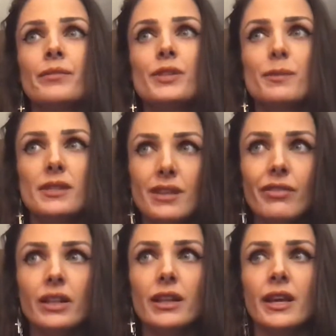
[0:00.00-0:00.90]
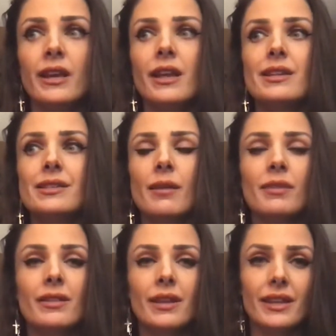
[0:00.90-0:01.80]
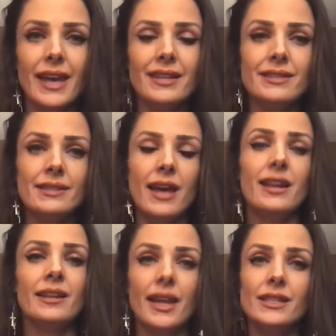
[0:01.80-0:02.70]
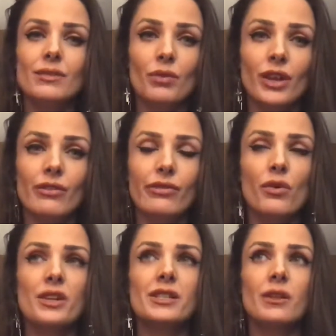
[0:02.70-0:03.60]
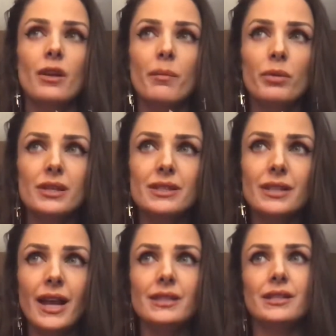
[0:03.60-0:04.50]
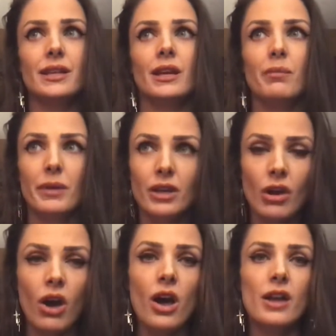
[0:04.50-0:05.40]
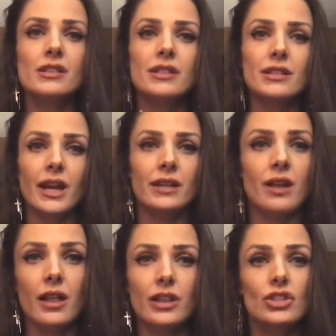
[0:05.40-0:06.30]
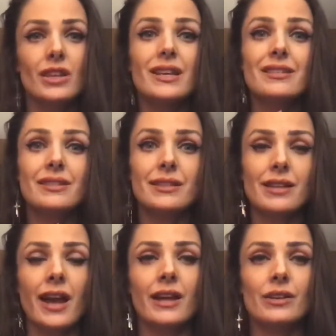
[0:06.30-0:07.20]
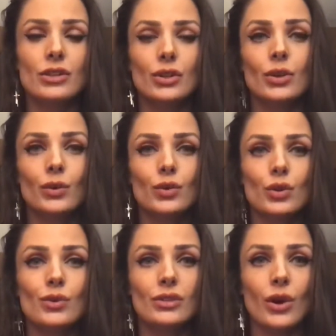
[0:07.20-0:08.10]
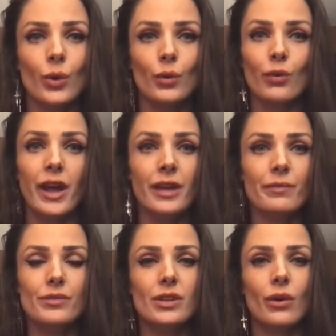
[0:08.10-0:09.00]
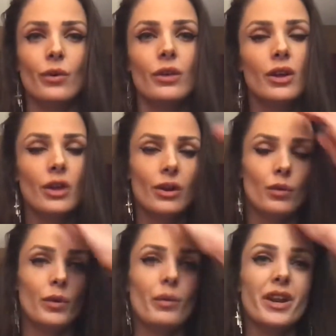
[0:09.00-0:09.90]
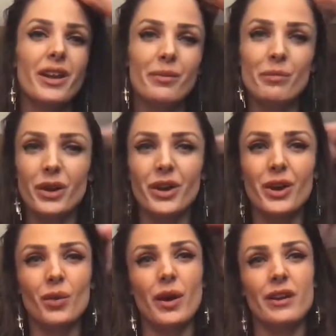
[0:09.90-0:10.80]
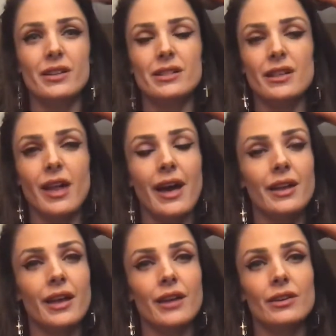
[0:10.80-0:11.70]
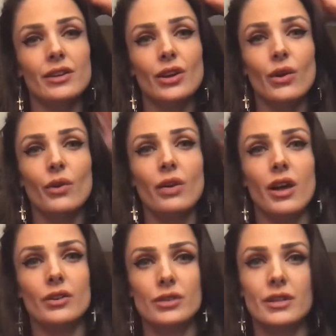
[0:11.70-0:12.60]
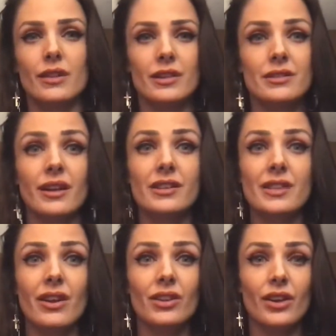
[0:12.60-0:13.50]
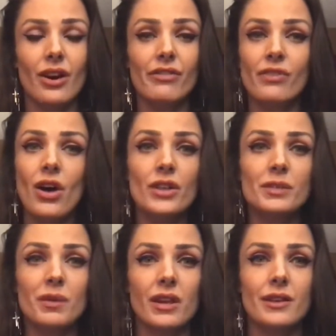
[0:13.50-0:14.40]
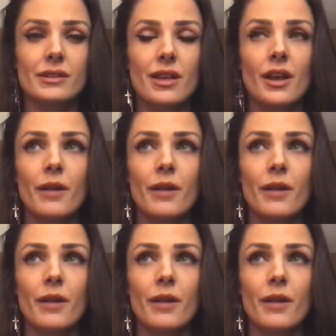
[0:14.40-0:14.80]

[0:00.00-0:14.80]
specifically, it is something that gets set and gets reinforced precisely because the technology is designed to do so, right? So we want to bring our awareness to that and, you know, understand that it's not entirely our fault because